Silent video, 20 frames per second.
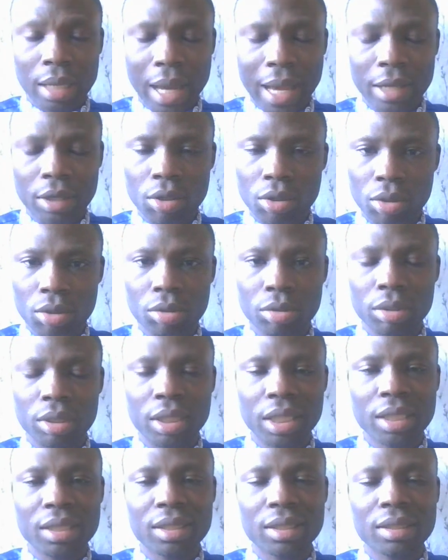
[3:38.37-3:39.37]
I know
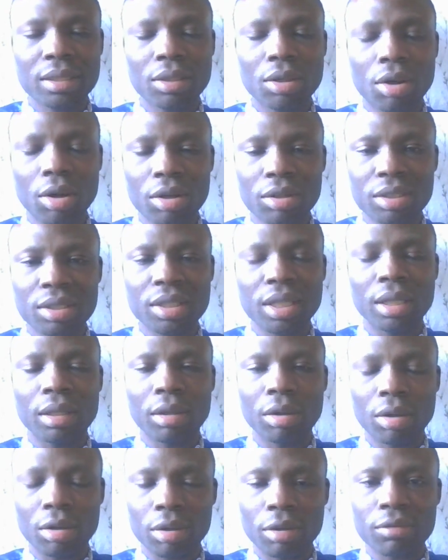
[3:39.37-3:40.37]
this causes a
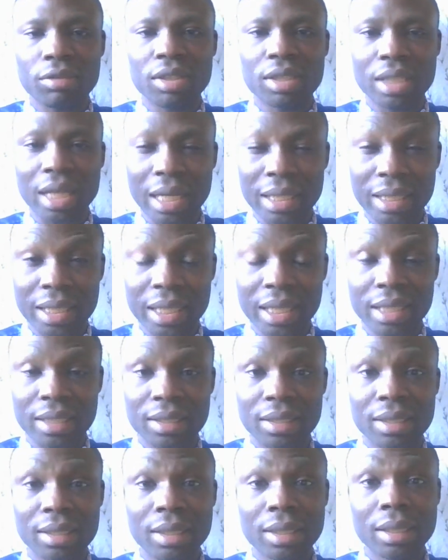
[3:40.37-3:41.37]
lot of
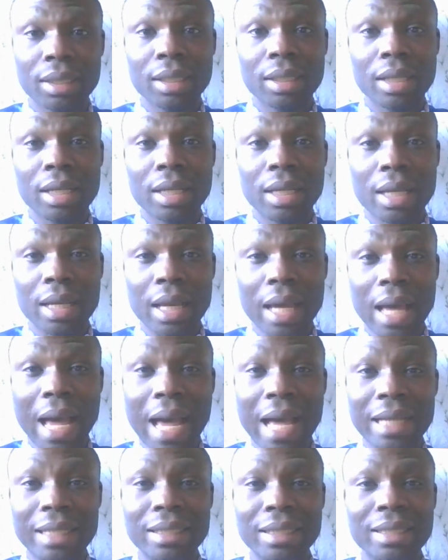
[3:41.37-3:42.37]
sadness
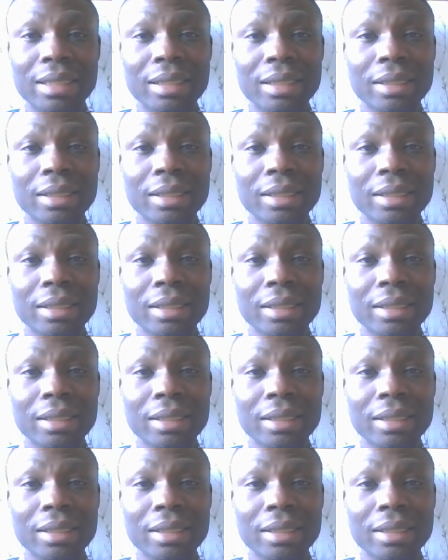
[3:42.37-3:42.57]
and